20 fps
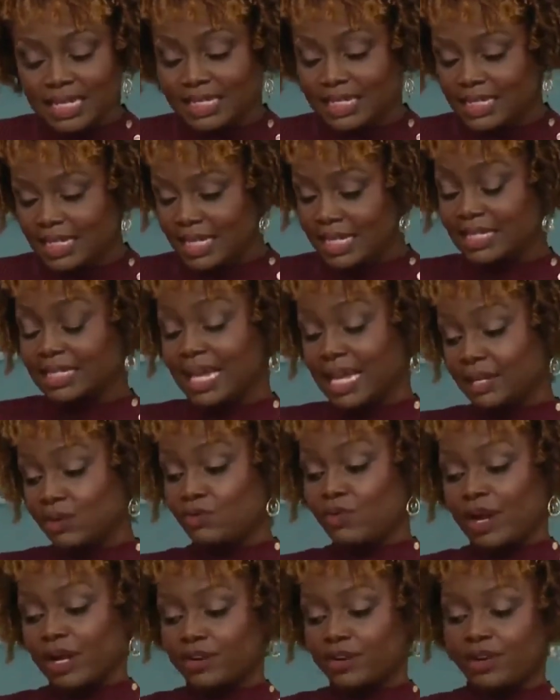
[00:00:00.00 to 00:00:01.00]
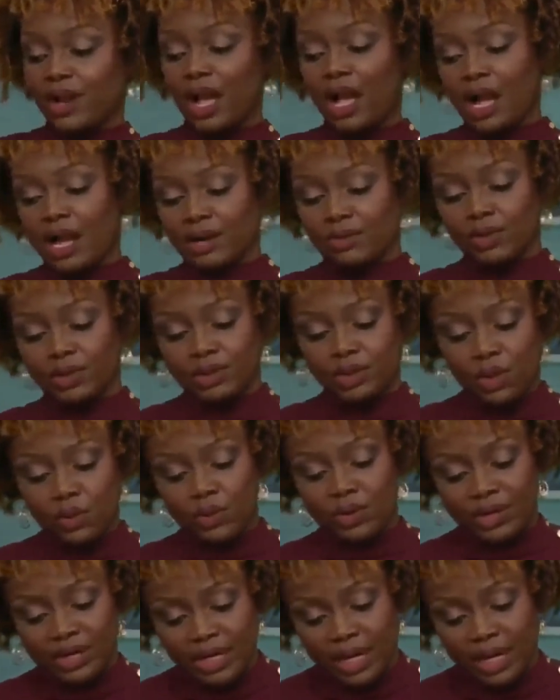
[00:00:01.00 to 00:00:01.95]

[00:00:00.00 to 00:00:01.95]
is, is at a record high, with lower